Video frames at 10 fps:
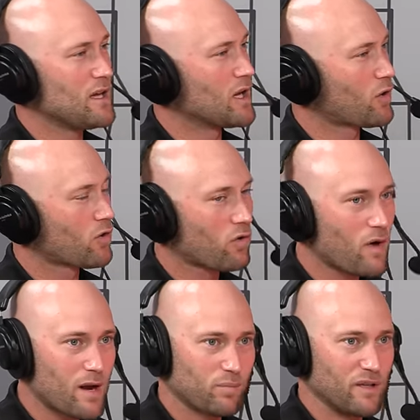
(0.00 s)

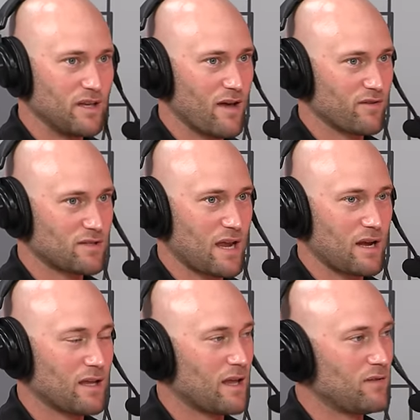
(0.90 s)
incredibly
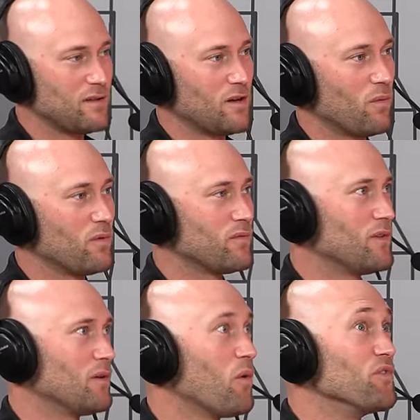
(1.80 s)
devastating, and you know,
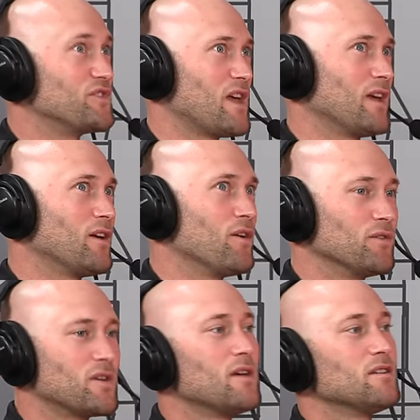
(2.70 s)
the old saying
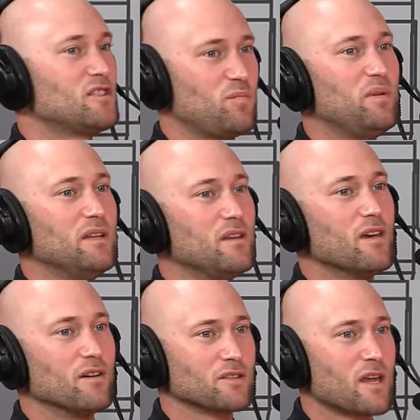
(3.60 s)
goes, speed
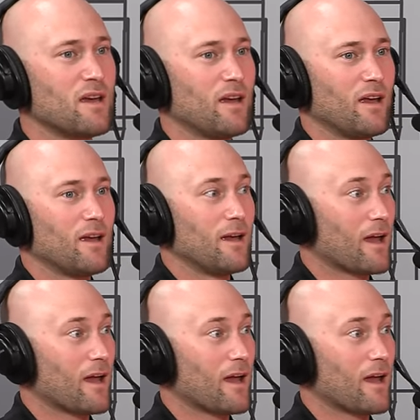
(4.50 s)
kills, mm-hmm.